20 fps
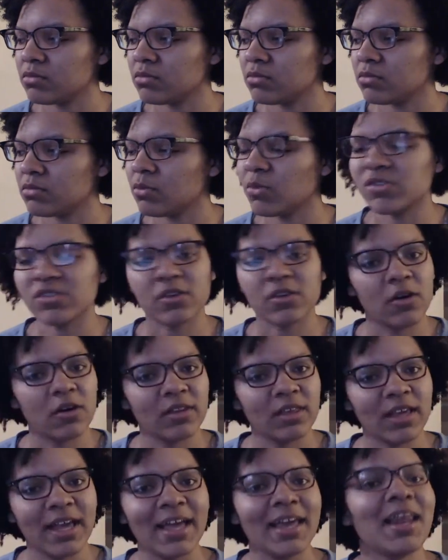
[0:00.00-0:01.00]
What's it called
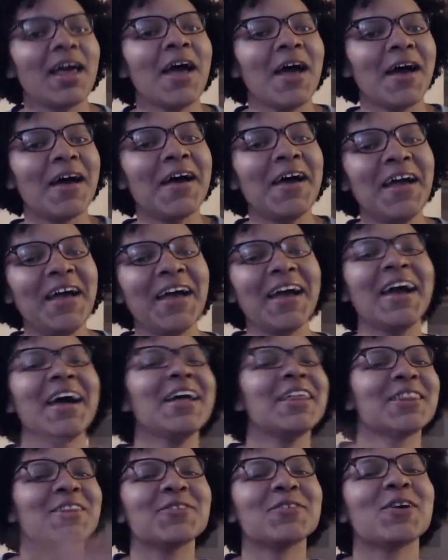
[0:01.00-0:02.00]
again?
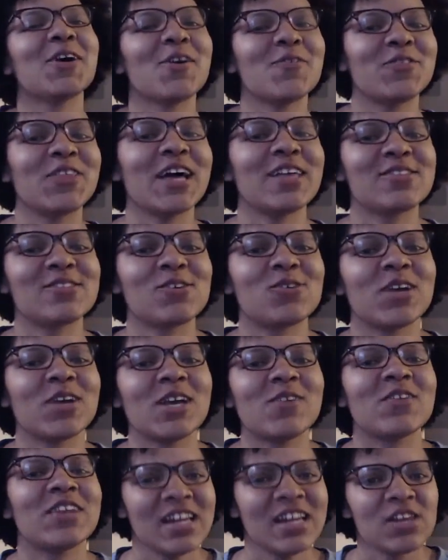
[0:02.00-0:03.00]
That's So
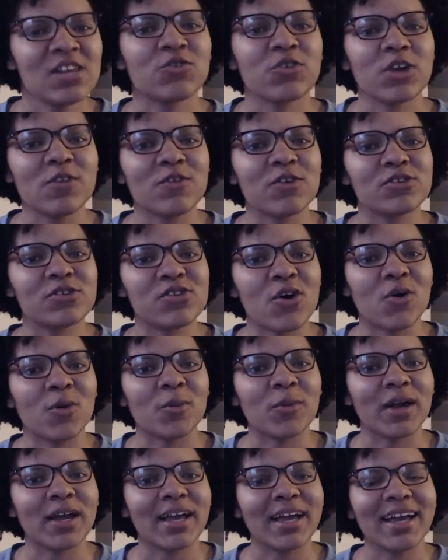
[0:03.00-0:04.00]
Raven. It is Raven's Home,
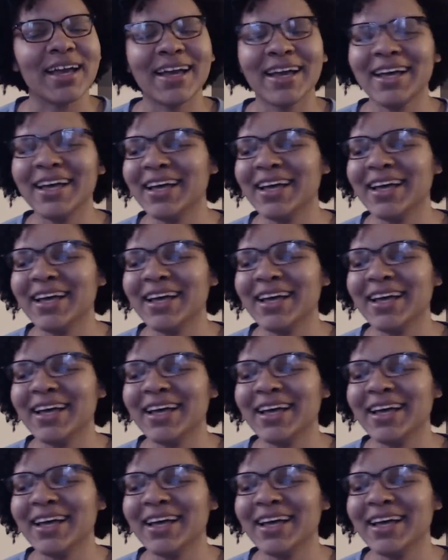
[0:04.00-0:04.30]
right?